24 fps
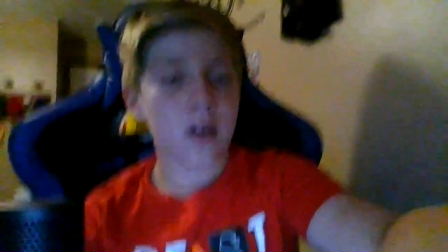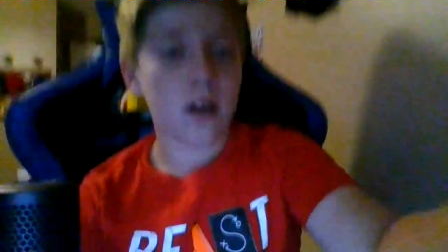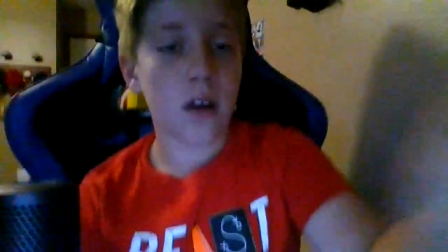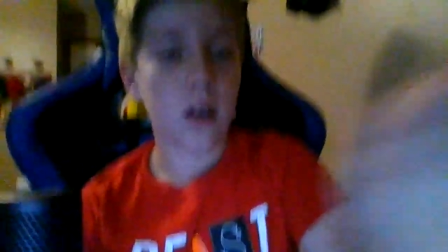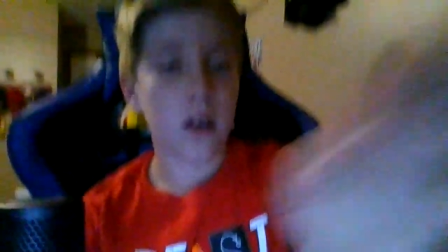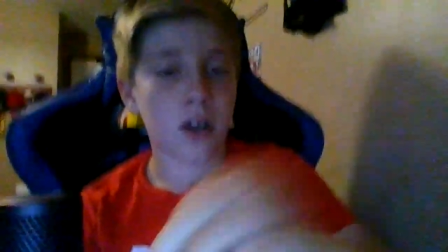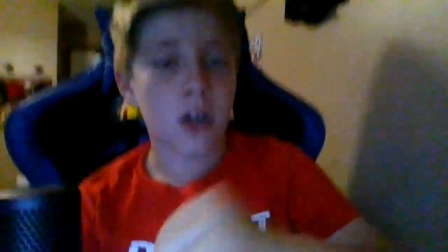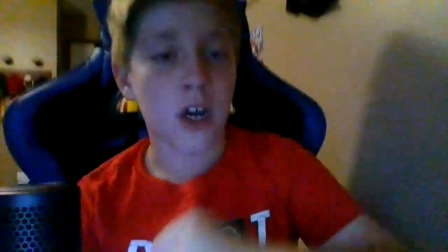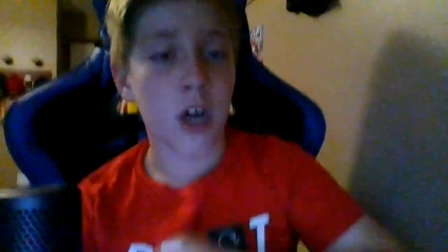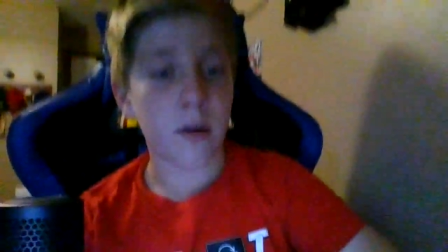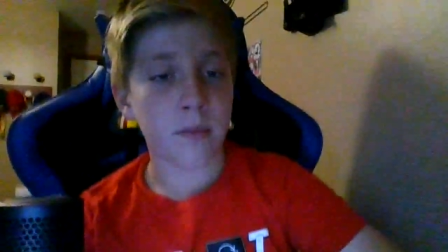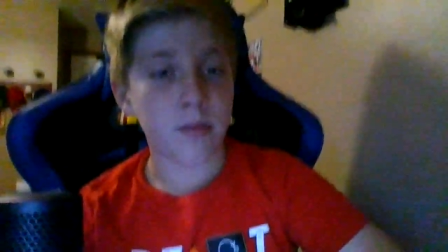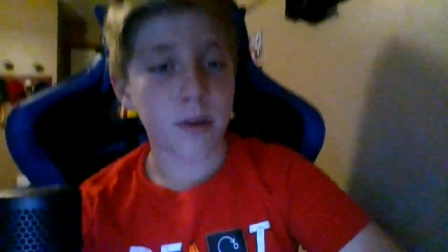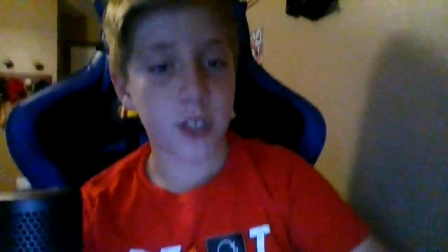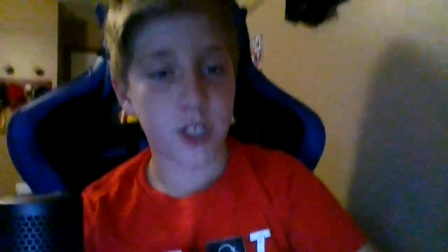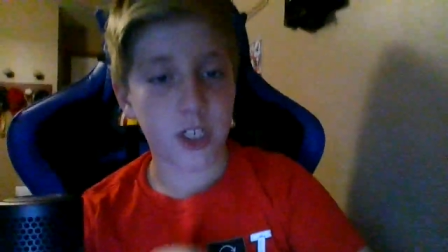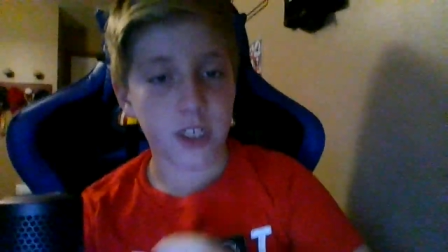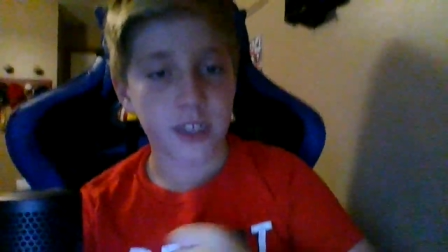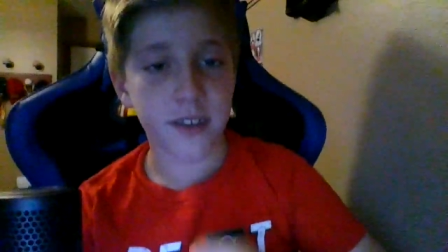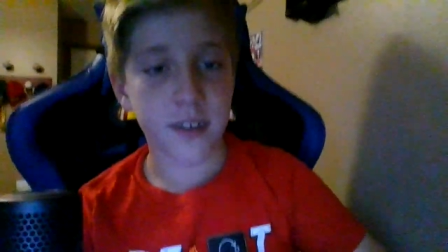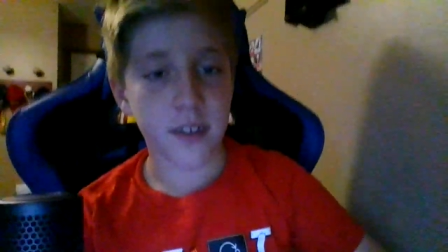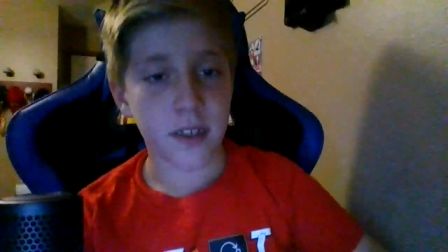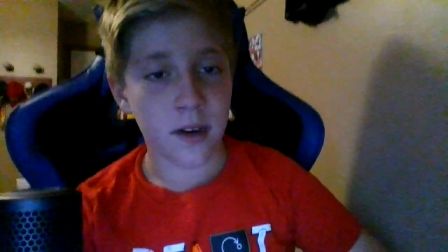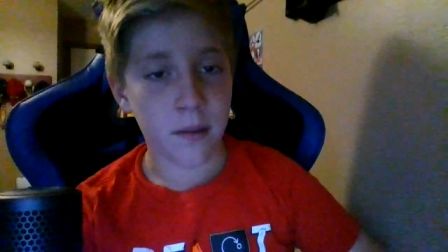
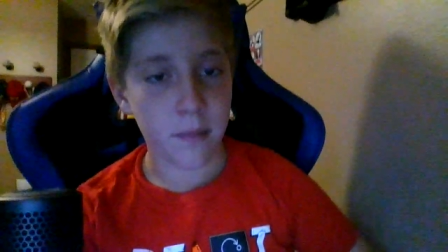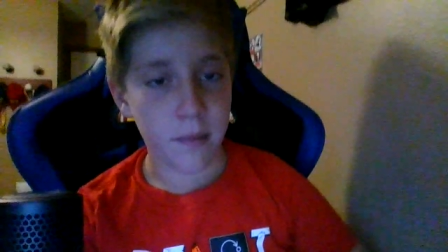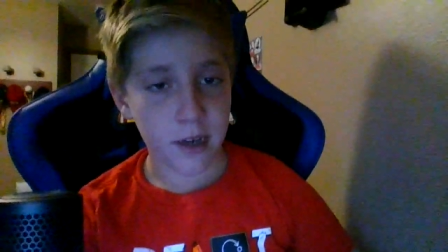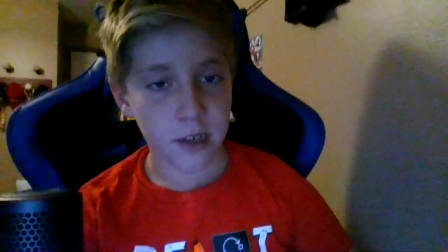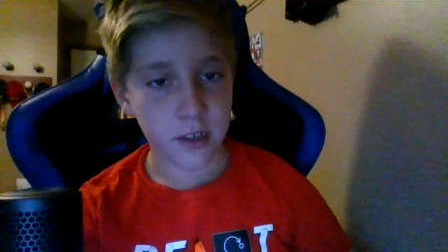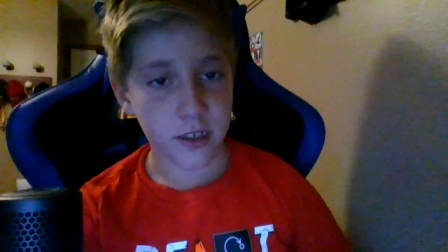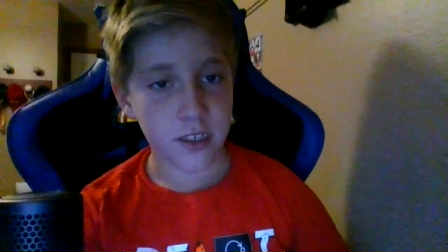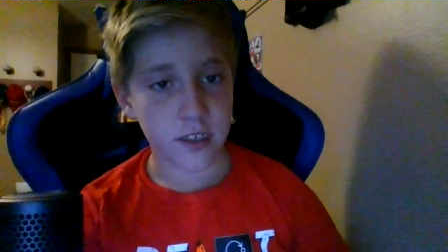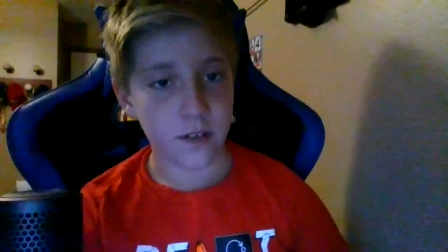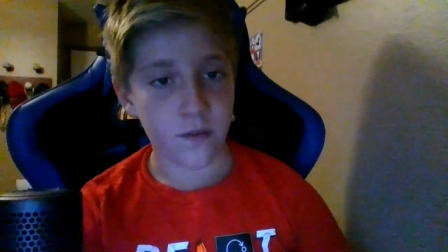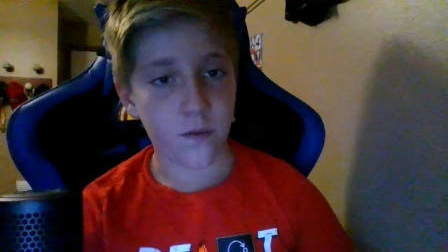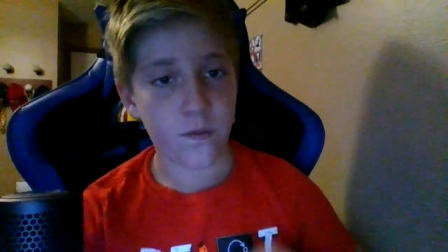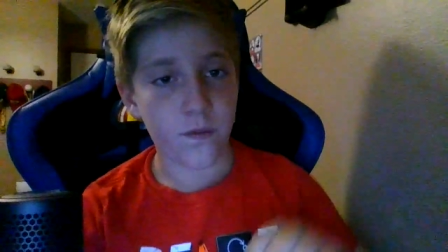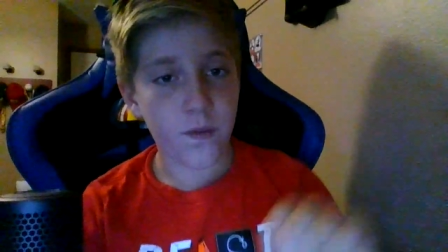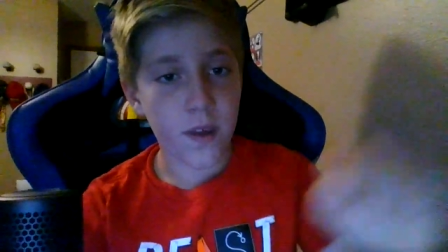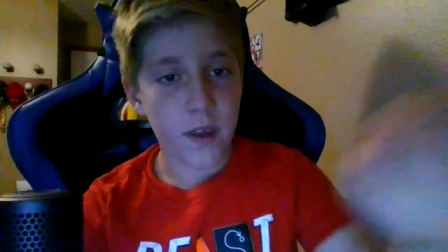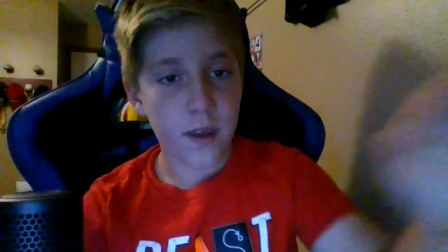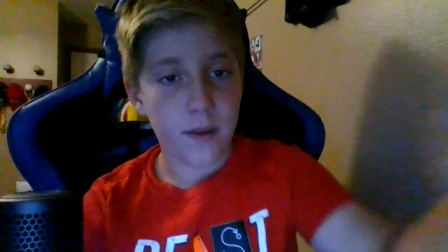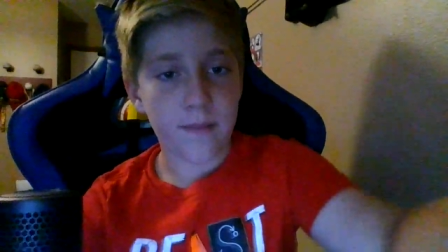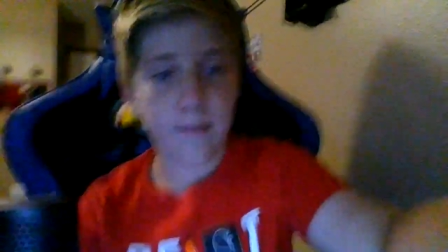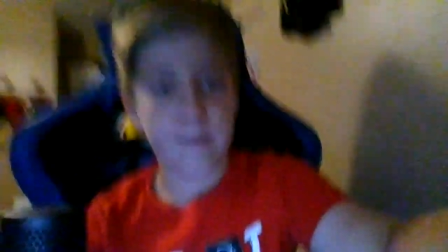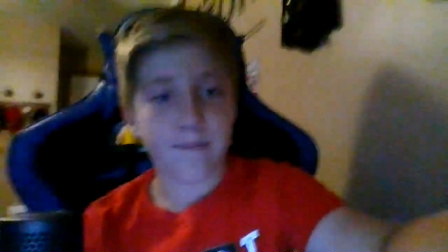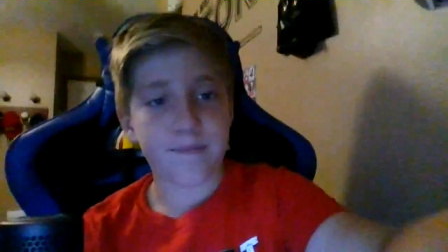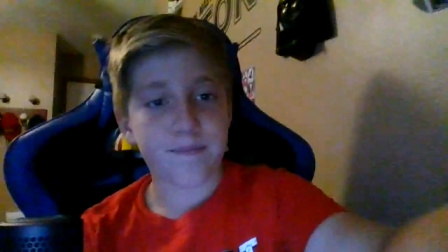accomplishes an embarrassing
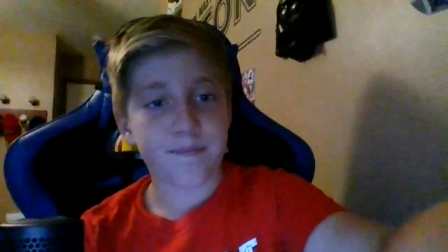feat,